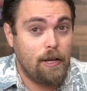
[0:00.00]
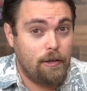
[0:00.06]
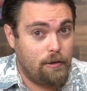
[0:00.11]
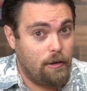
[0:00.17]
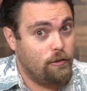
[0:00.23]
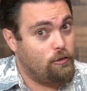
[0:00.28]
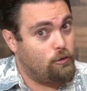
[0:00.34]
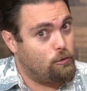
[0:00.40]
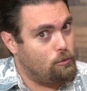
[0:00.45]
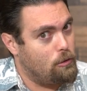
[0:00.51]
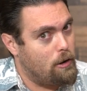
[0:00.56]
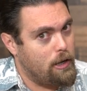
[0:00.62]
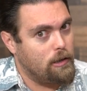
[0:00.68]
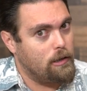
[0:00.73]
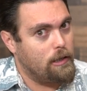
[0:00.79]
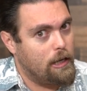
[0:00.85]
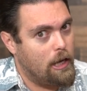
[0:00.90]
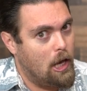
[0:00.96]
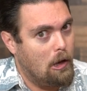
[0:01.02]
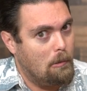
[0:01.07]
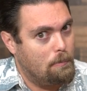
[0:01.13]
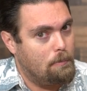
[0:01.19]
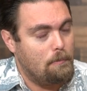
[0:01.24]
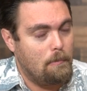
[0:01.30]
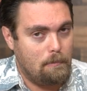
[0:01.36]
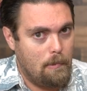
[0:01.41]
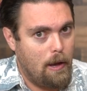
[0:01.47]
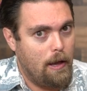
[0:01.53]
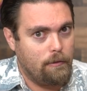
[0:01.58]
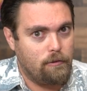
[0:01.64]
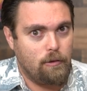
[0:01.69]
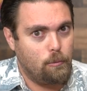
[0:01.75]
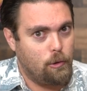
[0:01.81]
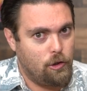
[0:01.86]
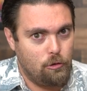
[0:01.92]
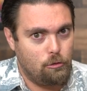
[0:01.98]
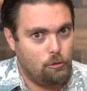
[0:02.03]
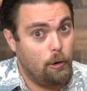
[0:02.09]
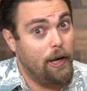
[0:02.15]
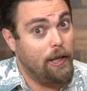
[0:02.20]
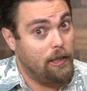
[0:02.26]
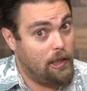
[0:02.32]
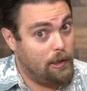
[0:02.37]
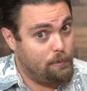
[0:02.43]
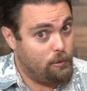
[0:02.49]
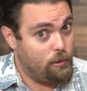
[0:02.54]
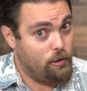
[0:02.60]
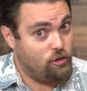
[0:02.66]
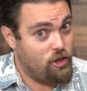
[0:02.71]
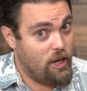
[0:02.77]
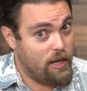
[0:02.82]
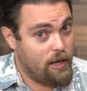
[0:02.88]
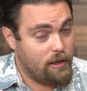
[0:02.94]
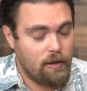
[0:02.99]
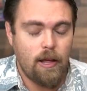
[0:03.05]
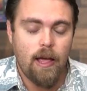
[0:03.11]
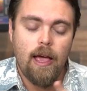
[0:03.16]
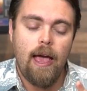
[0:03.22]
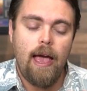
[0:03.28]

It does greatly help us, and we do greatly appreciate it.